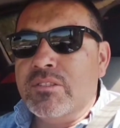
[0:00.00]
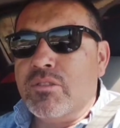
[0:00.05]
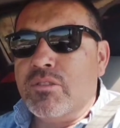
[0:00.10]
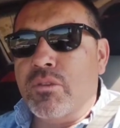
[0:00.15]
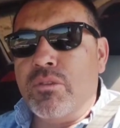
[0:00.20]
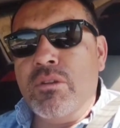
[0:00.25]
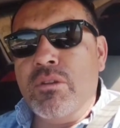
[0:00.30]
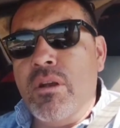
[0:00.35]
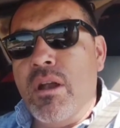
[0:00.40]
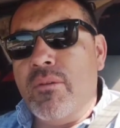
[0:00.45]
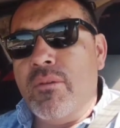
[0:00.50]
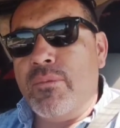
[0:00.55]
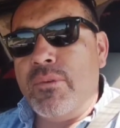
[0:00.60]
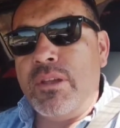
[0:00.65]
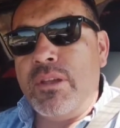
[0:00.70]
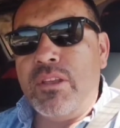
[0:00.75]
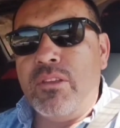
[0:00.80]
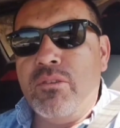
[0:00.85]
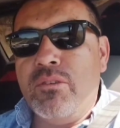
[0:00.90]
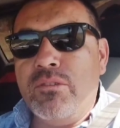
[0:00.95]
So they're
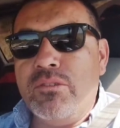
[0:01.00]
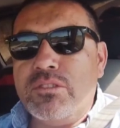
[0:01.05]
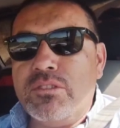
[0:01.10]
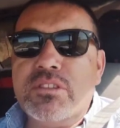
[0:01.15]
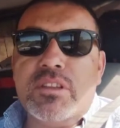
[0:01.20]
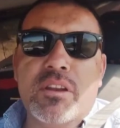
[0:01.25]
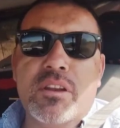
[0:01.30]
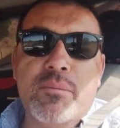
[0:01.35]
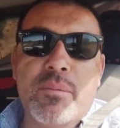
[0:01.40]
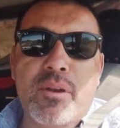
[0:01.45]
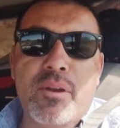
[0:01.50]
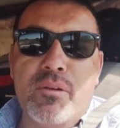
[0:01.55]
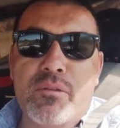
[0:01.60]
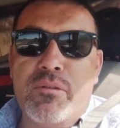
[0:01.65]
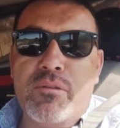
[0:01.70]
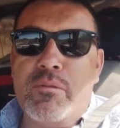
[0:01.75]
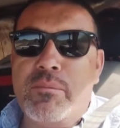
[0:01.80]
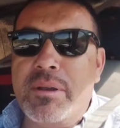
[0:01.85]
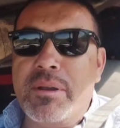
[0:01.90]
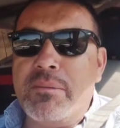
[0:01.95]
offering you just a little bit
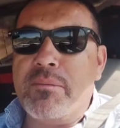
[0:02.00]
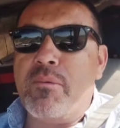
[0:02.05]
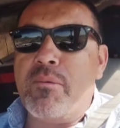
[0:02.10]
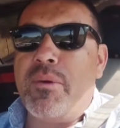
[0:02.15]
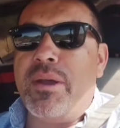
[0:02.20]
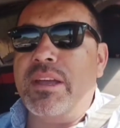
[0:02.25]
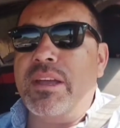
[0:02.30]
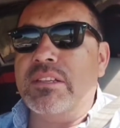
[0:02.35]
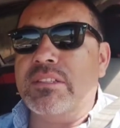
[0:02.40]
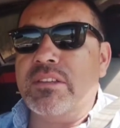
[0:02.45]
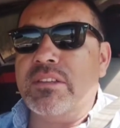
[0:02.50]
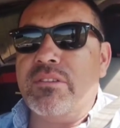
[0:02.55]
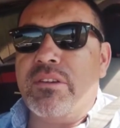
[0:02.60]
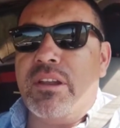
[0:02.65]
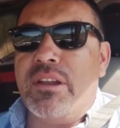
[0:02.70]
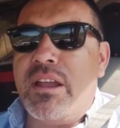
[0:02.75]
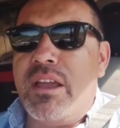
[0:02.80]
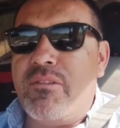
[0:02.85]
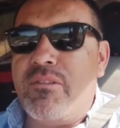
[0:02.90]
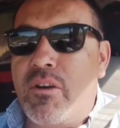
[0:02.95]
over minimum wage, and you
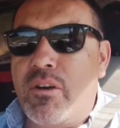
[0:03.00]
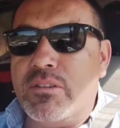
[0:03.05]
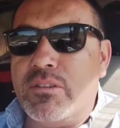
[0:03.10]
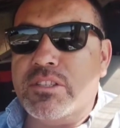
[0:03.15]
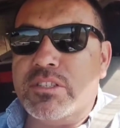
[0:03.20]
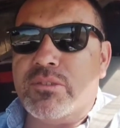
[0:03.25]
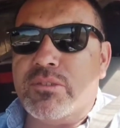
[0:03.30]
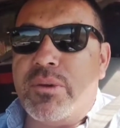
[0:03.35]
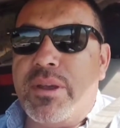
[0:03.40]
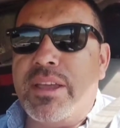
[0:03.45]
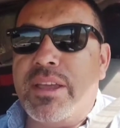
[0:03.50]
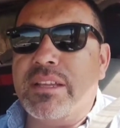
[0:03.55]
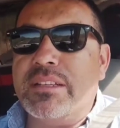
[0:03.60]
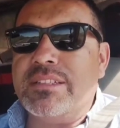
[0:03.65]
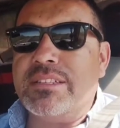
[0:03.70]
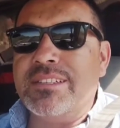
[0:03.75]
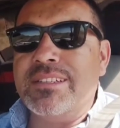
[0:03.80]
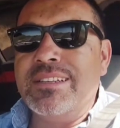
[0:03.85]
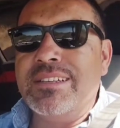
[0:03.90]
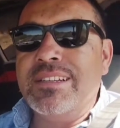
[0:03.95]
got to have all these
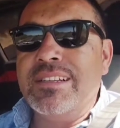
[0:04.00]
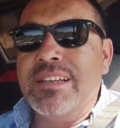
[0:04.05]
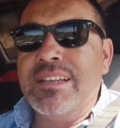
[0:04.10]
trades